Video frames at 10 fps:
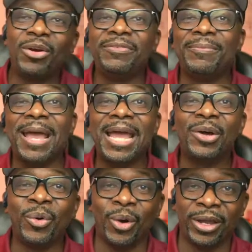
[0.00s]
I don't even
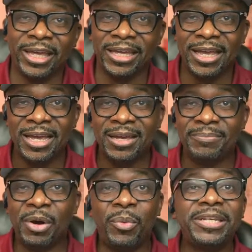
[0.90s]
mind the organ,
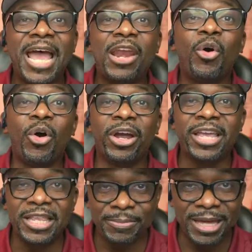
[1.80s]
but with that
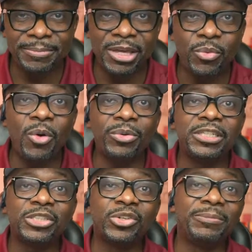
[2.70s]
organ, you better be
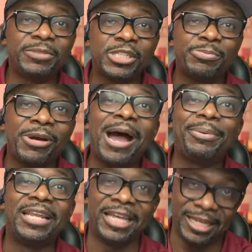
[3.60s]
quoting the scriptures
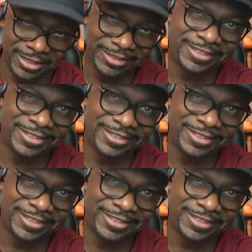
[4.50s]
properly.